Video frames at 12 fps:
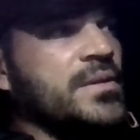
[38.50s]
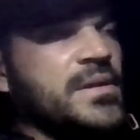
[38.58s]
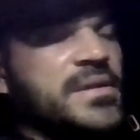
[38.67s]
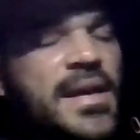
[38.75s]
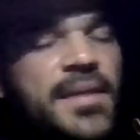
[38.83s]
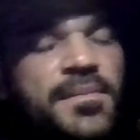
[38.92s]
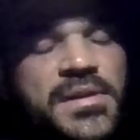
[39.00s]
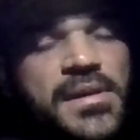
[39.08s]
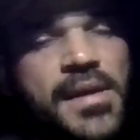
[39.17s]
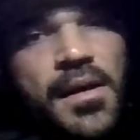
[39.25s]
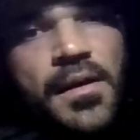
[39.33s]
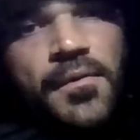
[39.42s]
the same
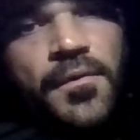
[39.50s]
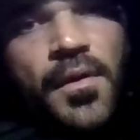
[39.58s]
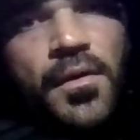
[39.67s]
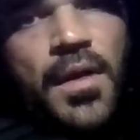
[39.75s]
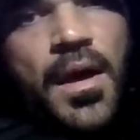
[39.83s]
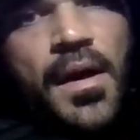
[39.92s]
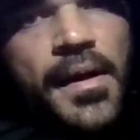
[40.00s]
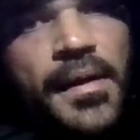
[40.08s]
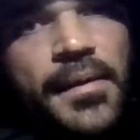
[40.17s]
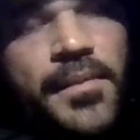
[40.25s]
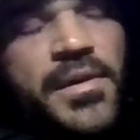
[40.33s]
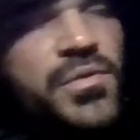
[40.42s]
stuff
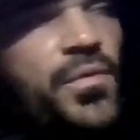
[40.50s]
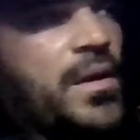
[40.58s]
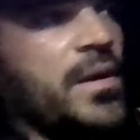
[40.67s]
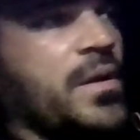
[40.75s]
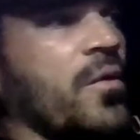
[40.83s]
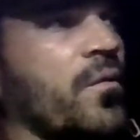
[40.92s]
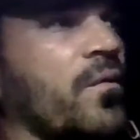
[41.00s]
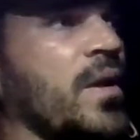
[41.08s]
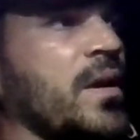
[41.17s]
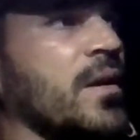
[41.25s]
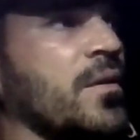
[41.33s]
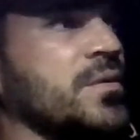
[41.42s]
online. There's really no
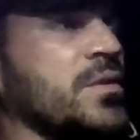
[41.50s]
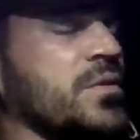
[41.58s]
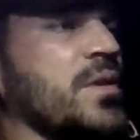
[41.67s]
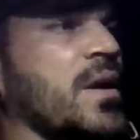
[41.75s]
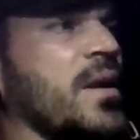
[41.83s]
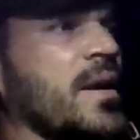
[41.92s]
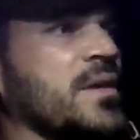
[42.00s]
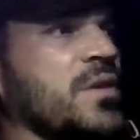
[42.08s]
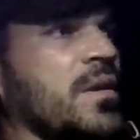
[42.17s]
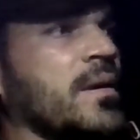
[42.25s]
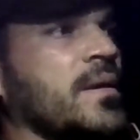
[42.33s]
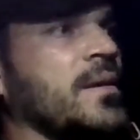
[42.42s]
videos. There's not
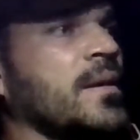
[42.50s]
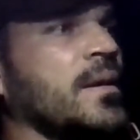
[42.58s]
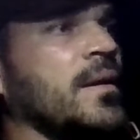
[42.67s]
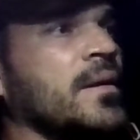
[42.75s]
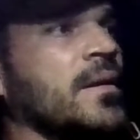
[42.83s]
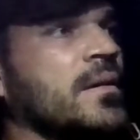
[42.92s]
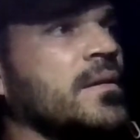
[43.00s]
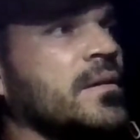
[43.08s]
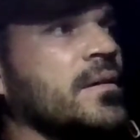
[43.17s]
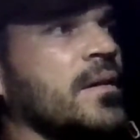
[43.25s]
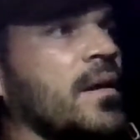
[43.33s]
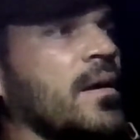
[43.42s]
actually
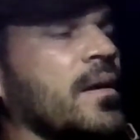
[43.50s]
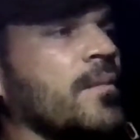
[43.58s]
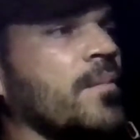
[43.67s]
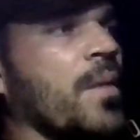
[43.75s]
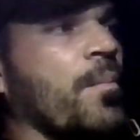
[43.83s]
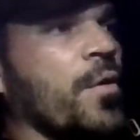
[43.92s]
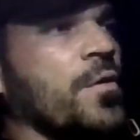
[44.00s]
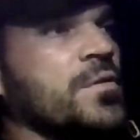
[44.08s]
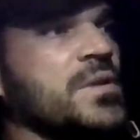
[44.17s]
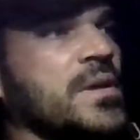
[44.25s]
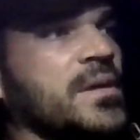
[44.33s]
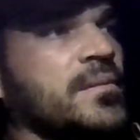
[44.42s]
a
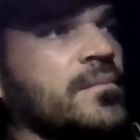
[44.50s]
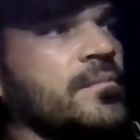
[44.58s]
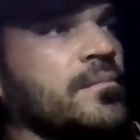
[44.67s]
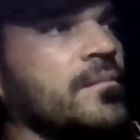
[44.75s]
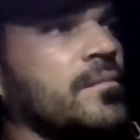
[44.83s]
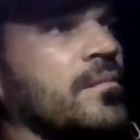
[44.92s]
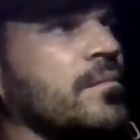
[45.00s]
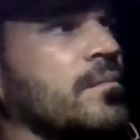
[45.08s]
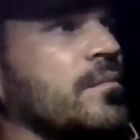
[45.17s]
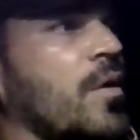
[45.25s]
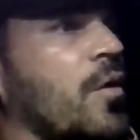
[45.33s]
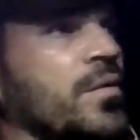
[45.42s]
person
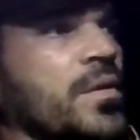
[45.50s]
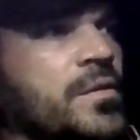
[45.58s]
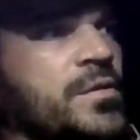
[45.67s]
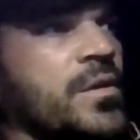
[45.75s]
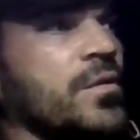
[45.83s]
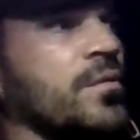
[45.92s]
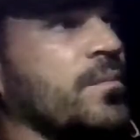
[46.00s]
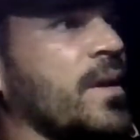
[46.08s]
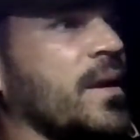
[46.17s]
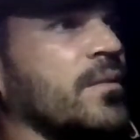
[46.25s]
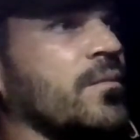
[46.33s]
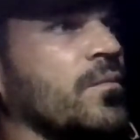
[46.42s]
on YouTube
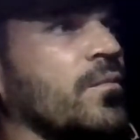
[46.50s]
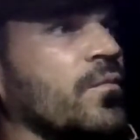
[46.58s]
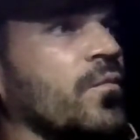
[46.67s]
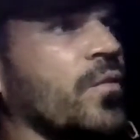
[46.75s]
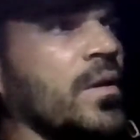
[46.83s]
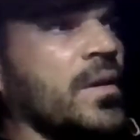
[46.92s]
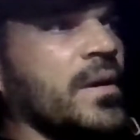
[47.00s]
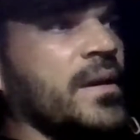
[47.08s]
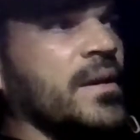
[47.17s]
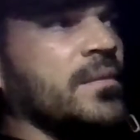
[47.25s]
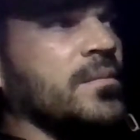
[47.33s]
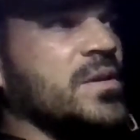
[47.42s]
that
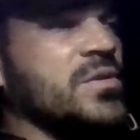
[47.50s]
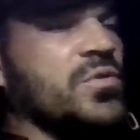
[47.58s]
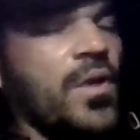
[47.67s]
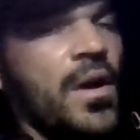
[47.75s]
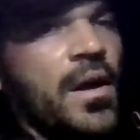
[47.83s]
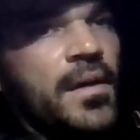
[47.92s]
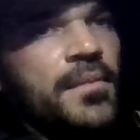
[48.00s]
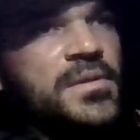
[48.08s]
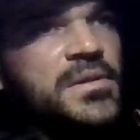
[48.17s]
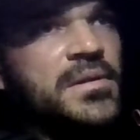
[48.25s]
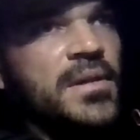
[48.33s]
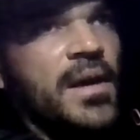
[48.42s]
really
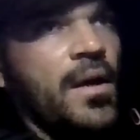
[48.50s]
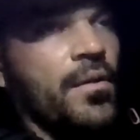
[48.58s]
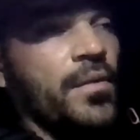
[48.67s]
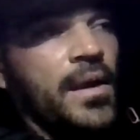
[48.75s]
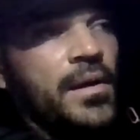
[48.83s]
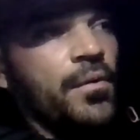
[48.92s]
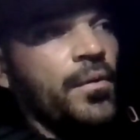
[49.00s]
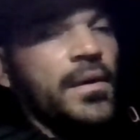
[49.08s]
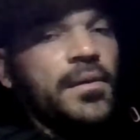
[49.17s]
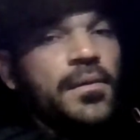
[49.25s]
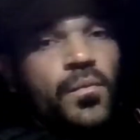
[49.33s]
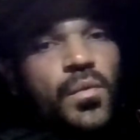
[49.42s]
describes how they do it
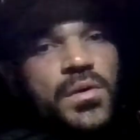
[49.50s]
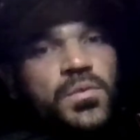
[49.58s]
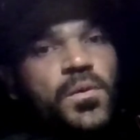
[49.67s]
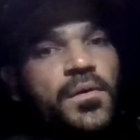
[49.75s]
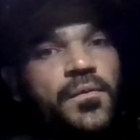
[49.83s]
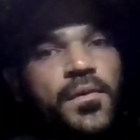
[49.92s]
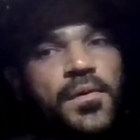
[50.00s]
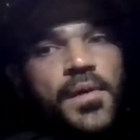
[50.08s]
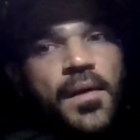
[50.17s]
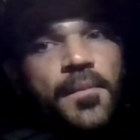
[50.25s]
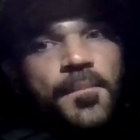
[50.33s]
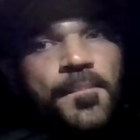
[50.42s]
and what's worked for
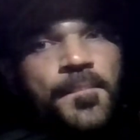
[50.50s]
them.